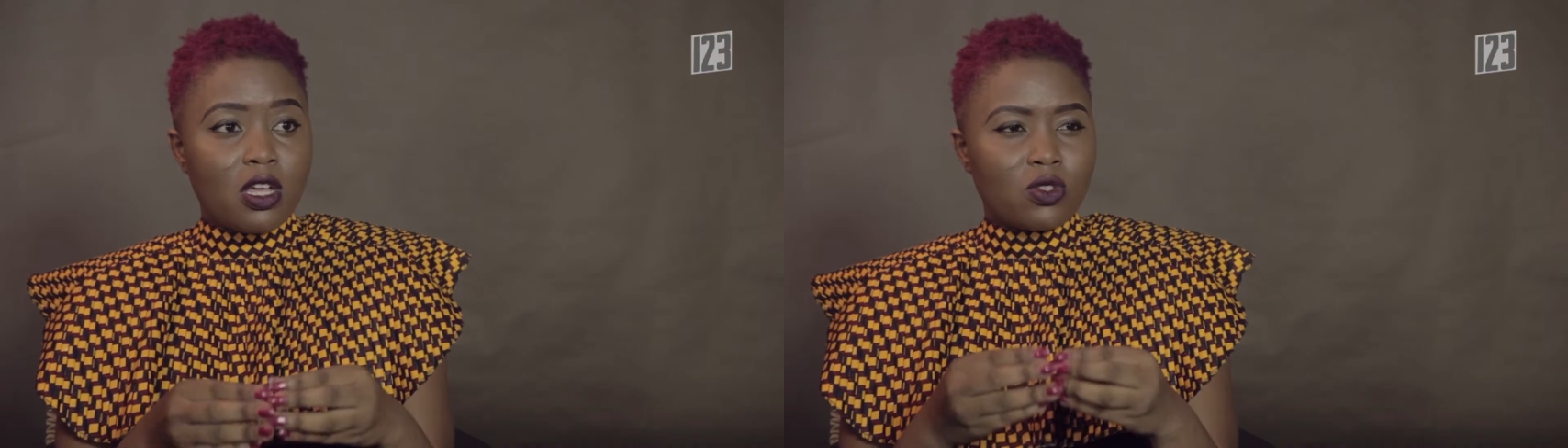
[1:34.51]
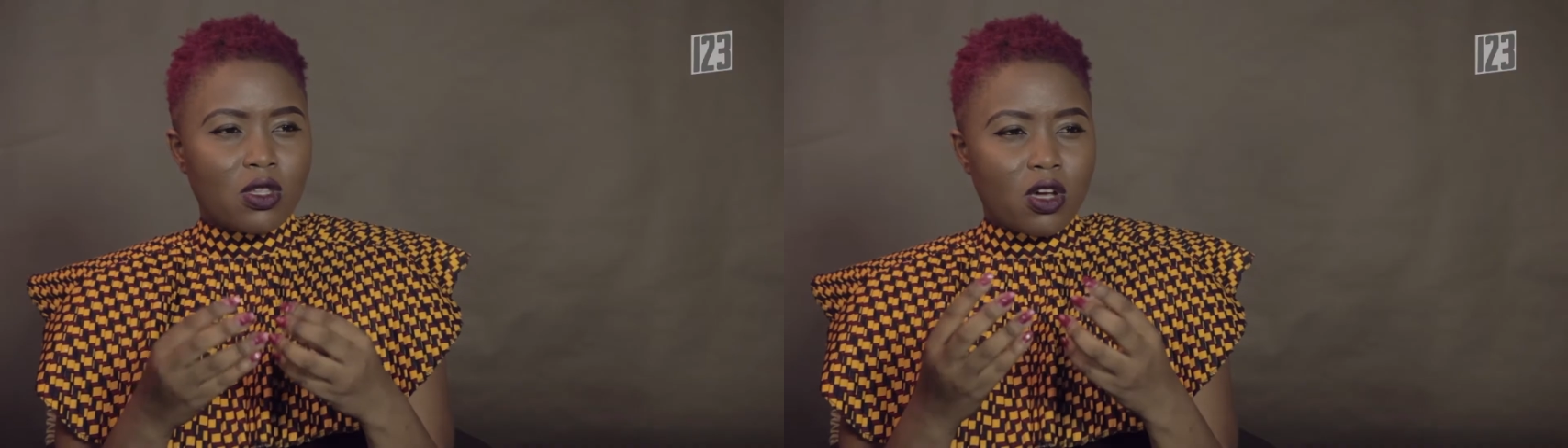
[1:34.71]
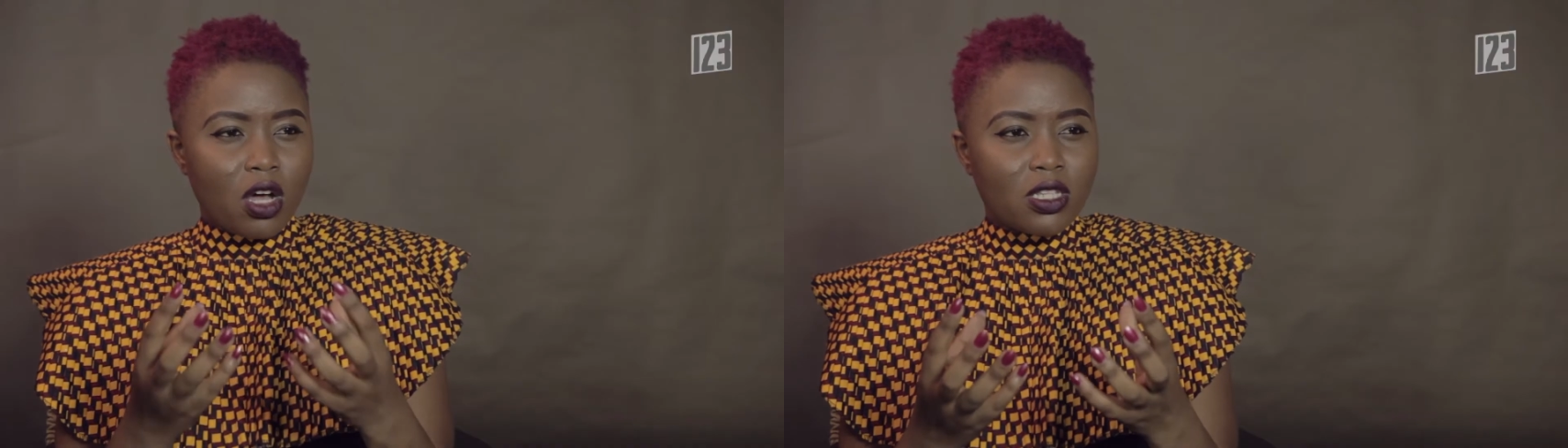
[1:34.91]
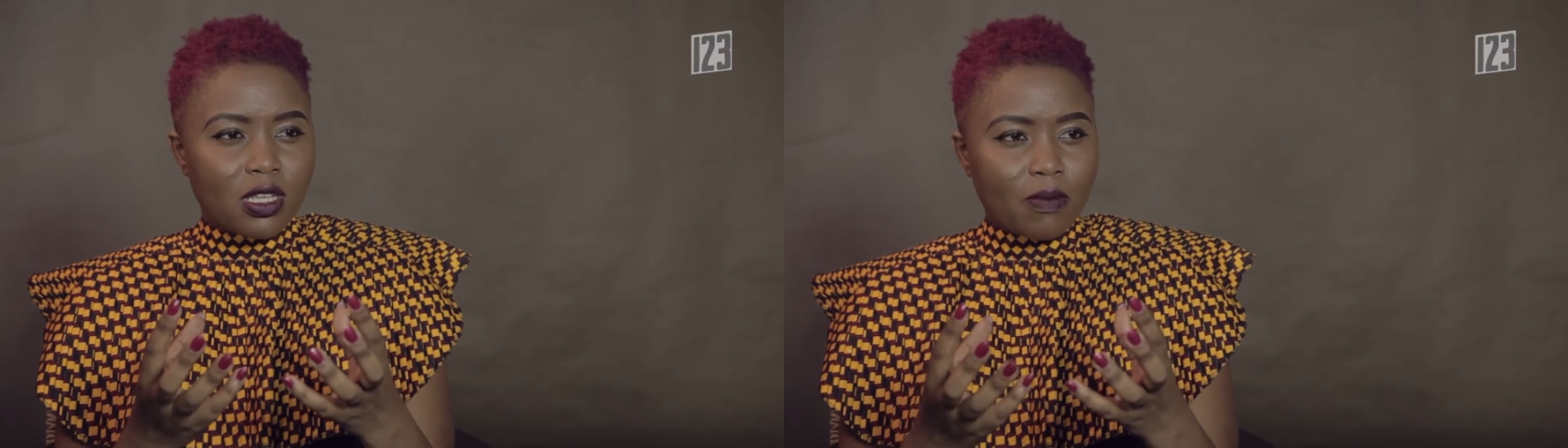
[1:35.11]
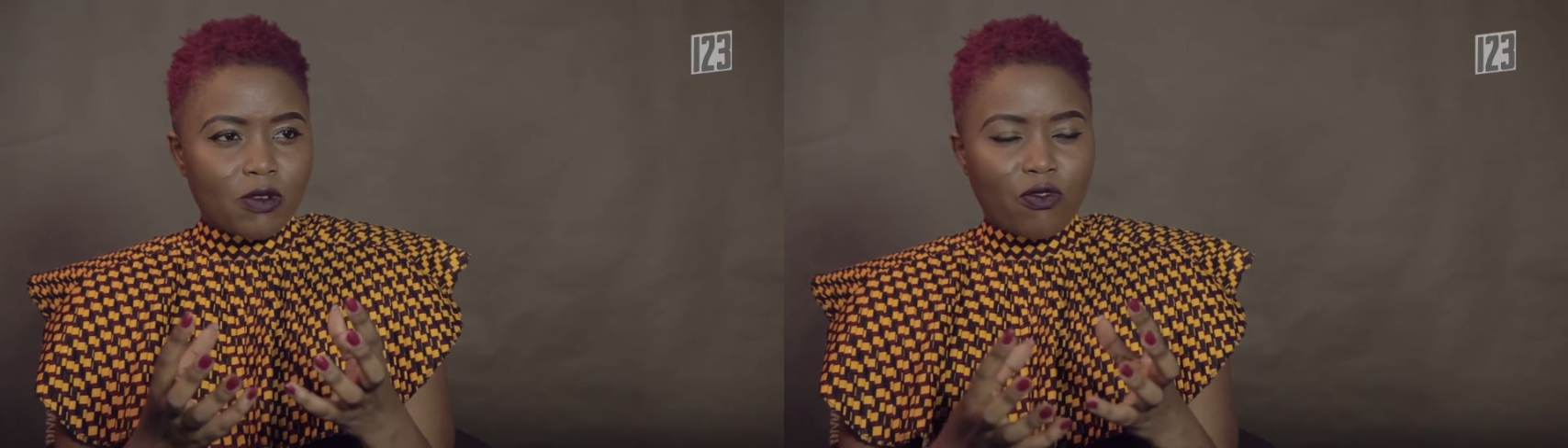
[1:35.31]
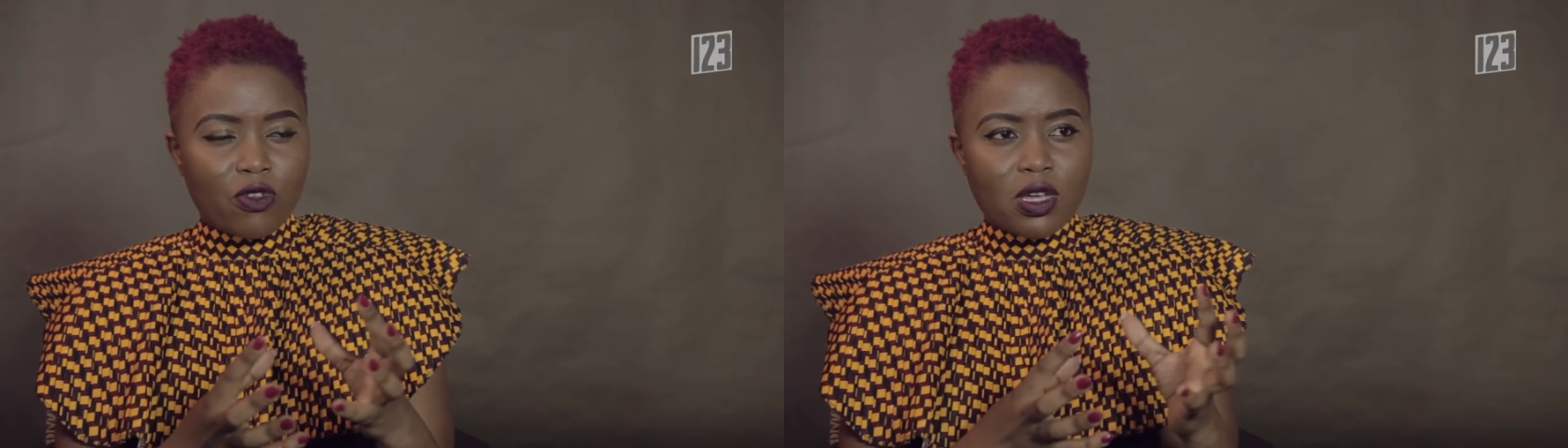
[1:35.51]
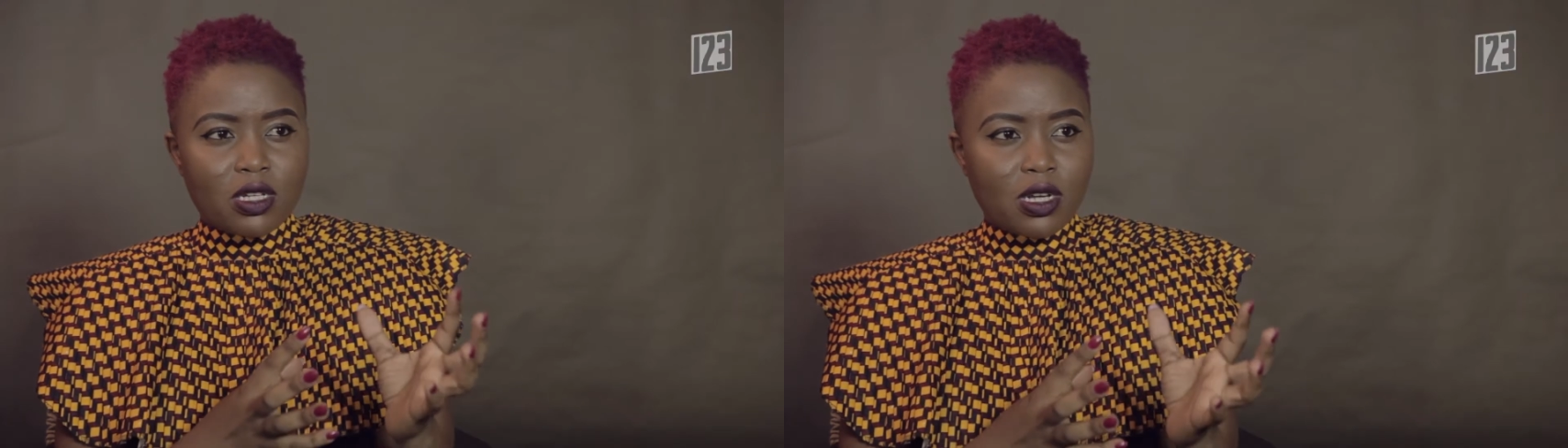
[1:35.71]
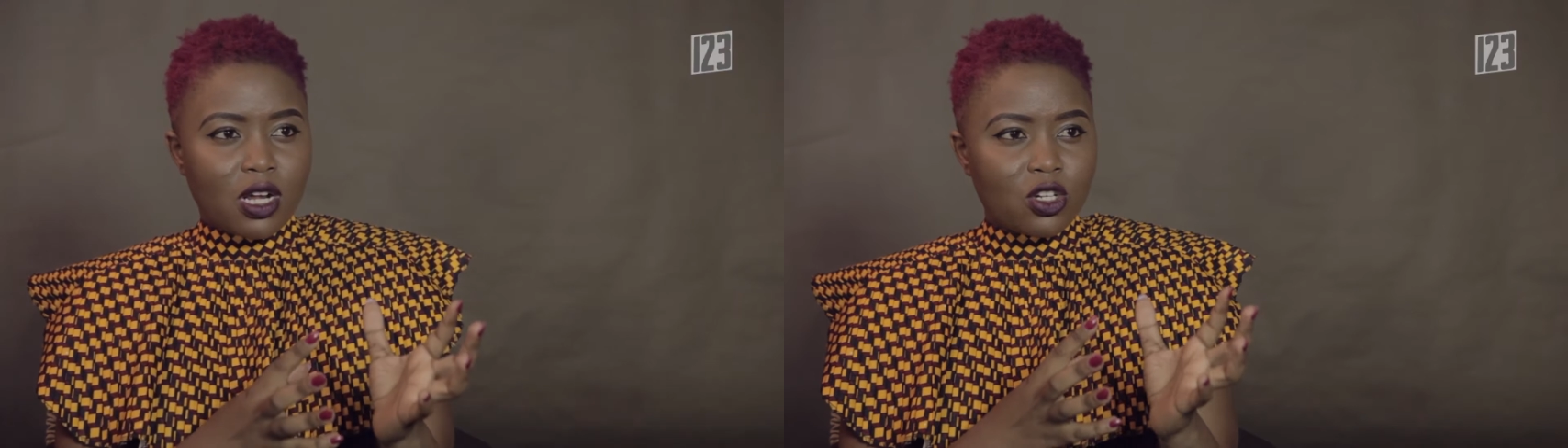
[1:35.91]
So the concept for the
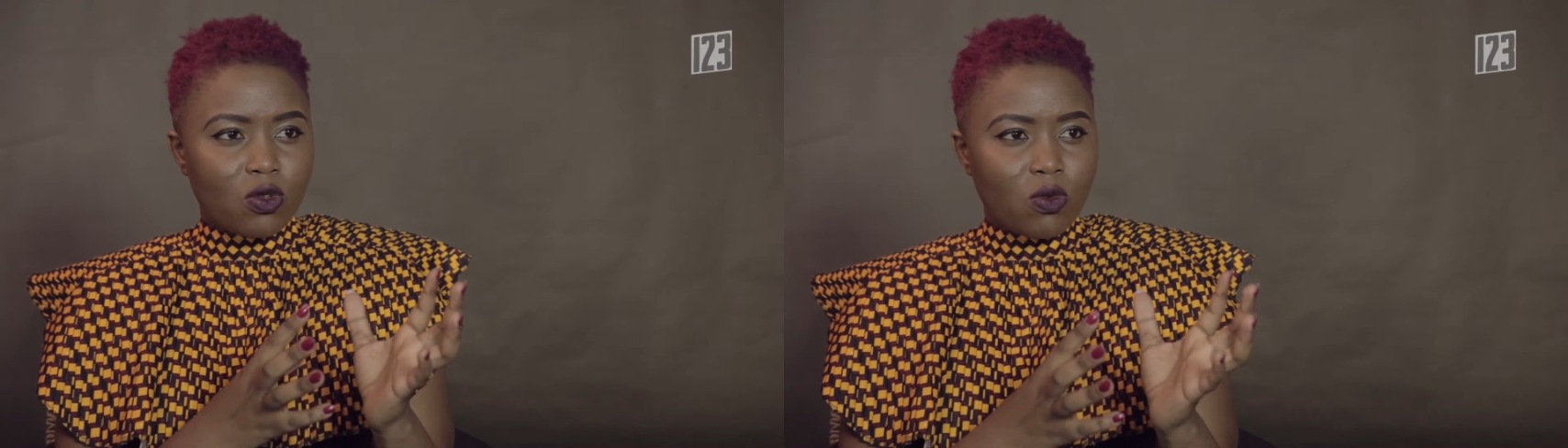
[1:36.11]
International